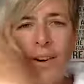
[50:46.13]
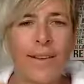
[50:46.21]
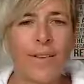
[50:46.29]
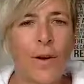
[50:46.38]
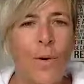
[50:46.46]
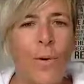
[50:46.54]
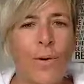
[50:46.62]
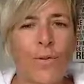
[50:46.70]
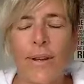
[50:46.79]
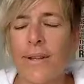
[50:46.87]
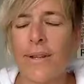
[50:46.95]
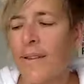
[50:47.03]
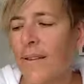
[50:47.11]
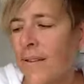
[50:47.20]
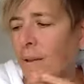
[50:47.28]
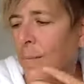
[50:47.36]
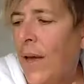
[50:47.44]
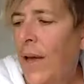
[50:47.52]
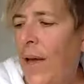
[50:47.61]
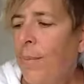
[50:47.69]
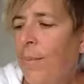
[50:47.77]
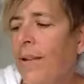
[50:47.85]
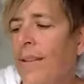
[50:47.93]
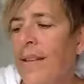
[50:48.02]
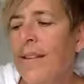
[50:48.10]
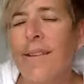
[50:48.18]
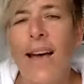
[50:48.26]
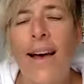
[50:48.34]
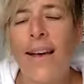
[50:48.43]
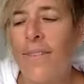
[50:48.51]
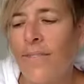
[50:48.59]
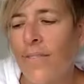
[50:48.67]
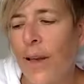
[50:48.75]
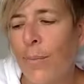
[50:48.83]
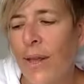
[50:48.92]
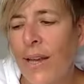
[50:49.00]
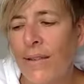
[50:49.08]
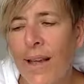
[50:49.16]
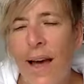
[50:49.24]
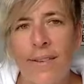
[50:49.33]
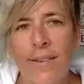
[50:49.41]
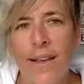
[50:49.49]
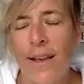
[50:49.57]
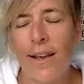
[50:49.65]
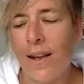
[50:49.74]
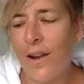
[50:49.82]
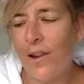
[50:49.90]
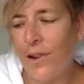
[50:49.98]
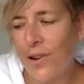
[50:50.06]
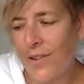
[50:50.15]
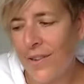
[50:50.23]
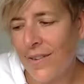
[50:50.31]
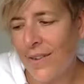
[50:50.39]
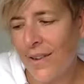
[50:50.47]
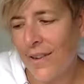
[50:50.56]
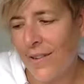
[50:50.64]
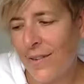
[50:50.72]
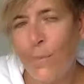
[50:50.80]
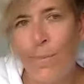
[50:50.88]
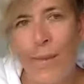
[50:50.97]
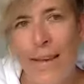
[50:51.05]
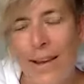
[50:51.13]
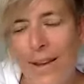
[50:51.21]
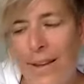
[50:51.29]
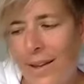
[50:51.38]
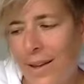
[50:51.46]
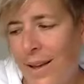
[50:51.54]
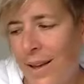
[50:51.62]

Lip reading: Karen has a whole grid system, but it says Scott, family, toxic, narcissist, mean,